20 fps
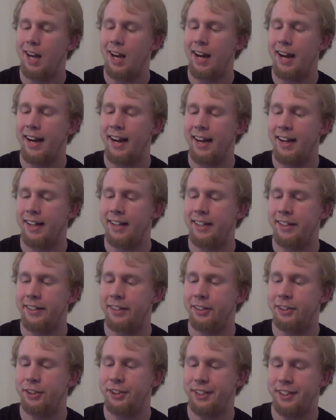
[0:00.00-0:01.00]

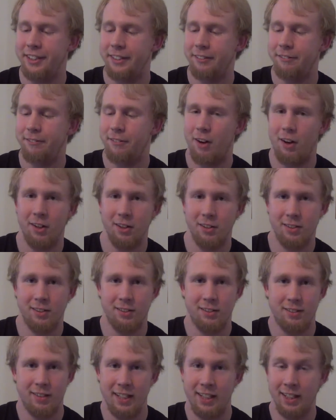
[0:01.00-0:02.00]
and she
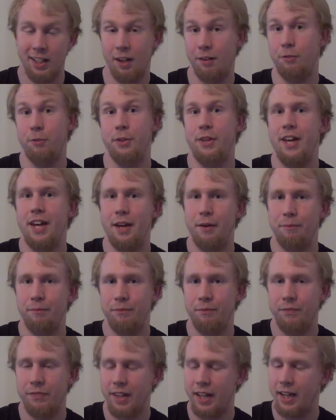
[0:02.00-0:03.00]
falls in love with
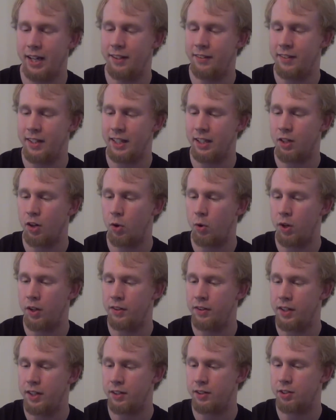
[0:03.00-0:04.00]
him, and they go
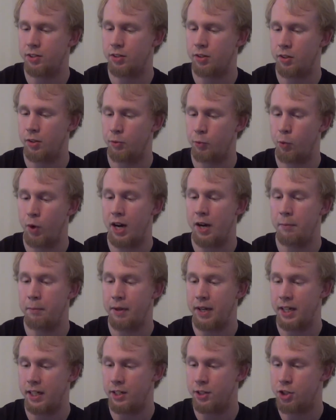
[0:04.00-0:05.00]
on this
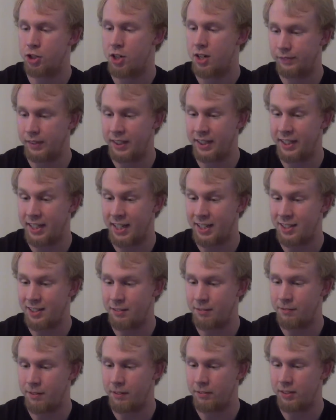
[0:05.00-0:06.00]
rampage in the
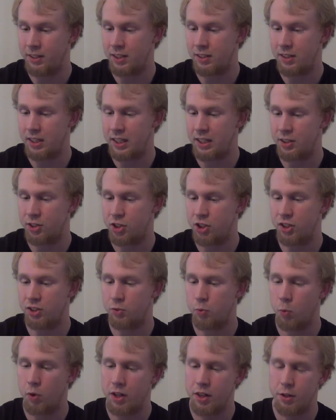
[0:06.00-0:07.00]
1950s. And it's
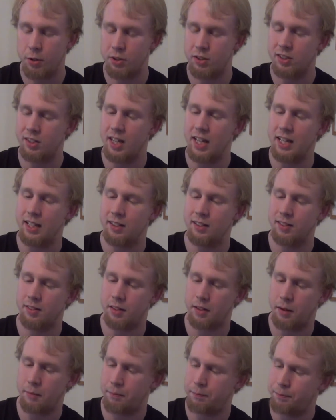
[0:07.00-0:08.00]
just one of those things
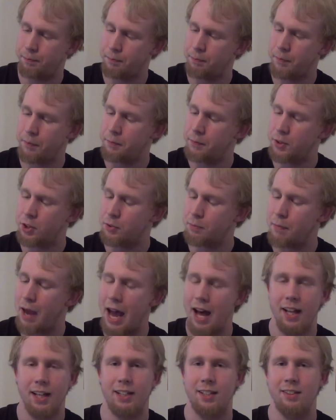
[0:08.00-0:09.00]
of just
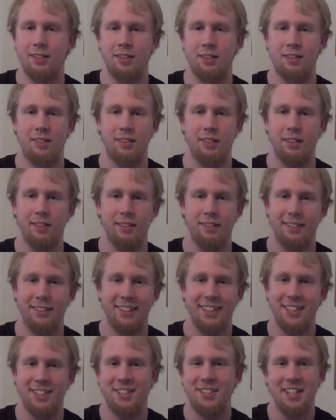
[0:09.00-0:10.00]
Malick is,
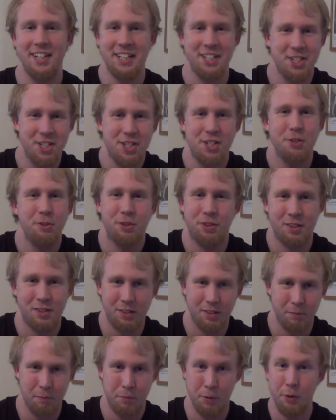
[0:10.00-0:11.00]
he shoots
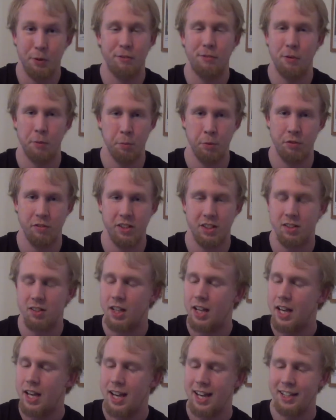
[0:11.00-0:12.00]
beautiful movies,
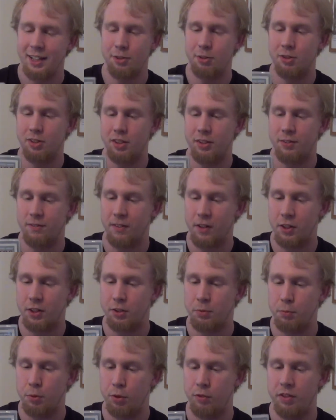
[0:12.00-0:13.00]
and this was his
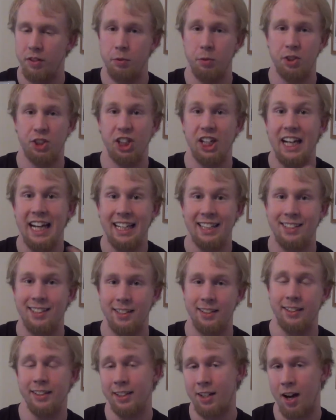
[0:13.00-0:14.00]
first movie, which
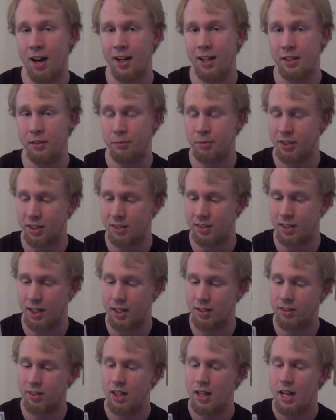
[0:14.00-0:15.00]
instantly got him
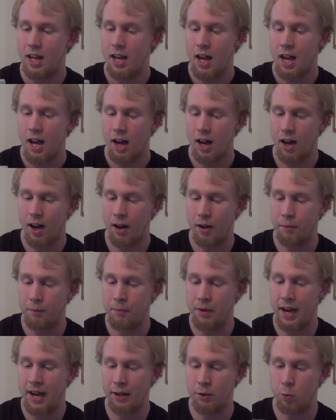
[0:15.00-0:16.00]
success.
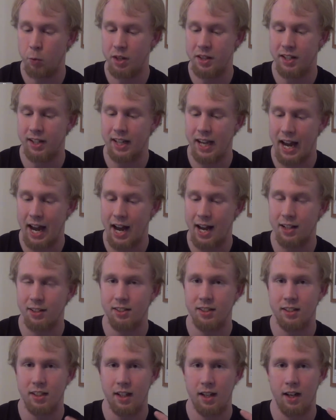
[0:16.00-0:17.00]
And with a
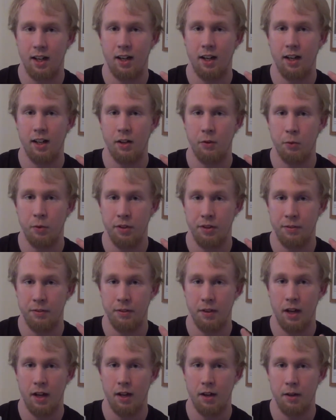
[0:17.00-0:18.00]
cast
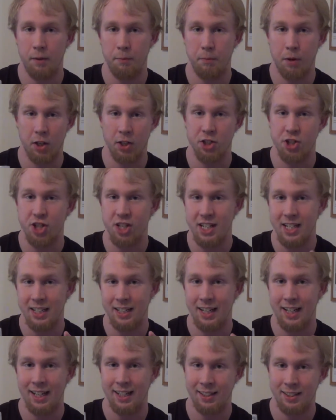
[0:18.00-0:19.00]
with Martin
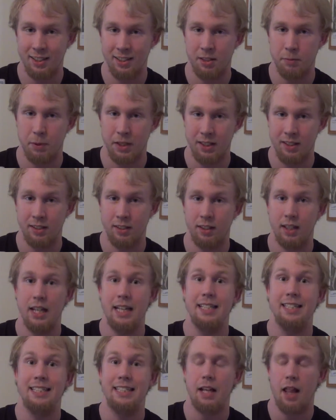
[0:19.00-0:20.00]
Sheen and Sissy
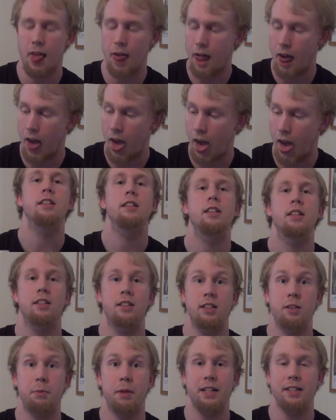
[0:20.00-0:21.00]

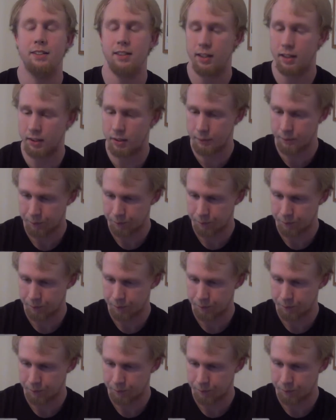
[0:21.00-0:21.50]
Spacek,